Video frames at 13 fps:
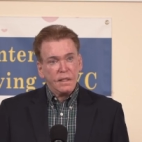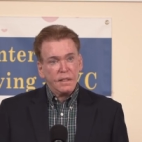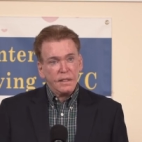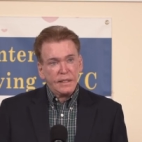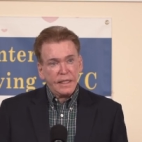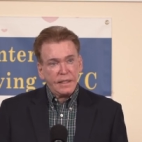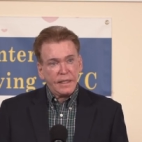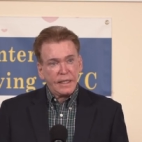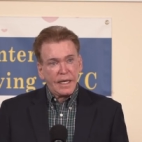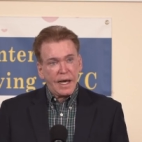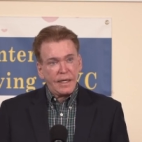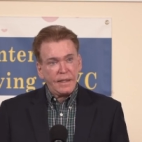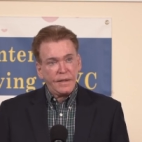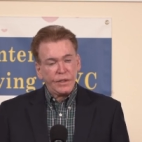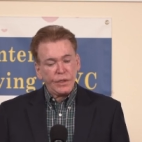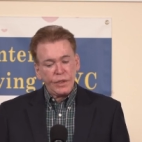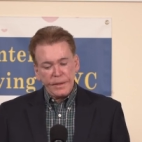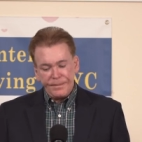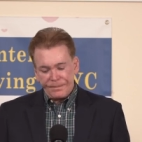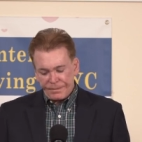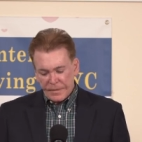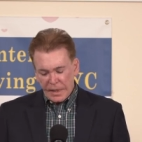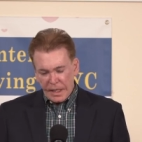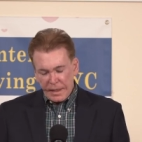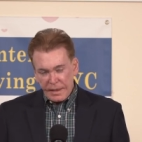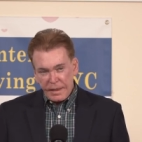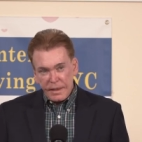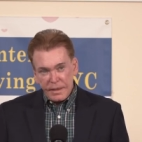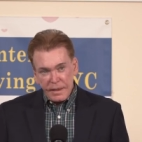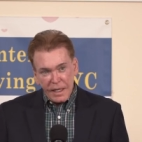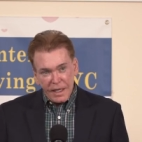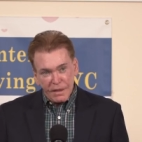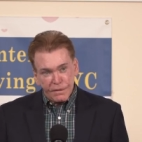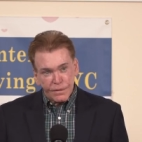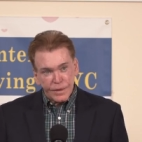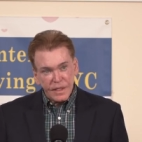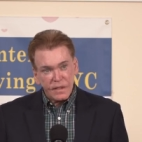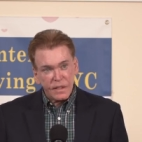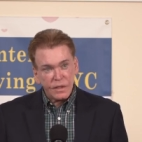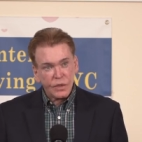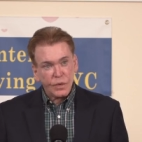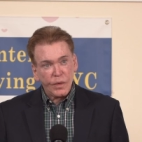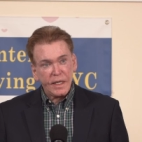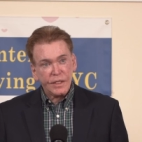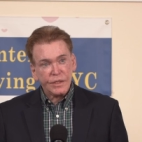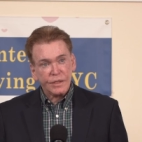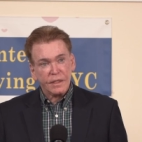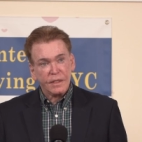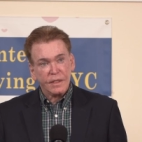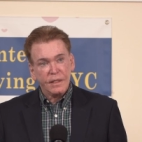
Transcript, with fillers: seeing the God and the good in every situation.